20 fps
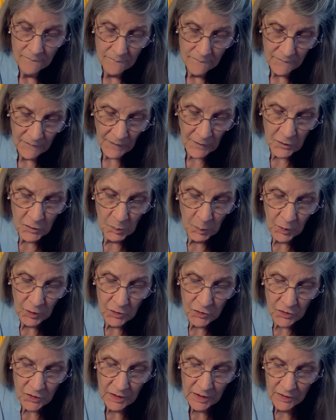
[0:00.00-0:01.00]
This
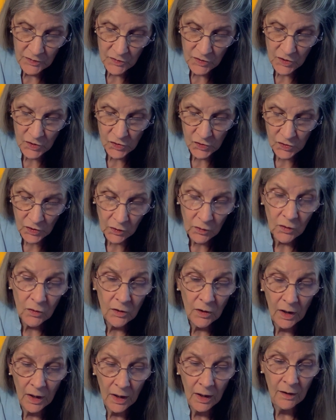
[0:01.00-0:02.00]
person is the
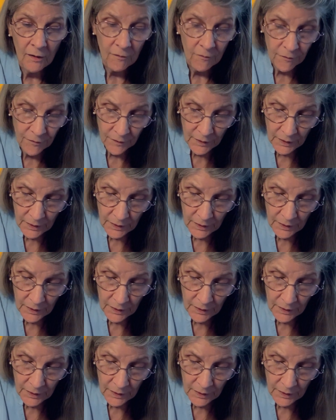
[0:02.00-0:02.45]
soul of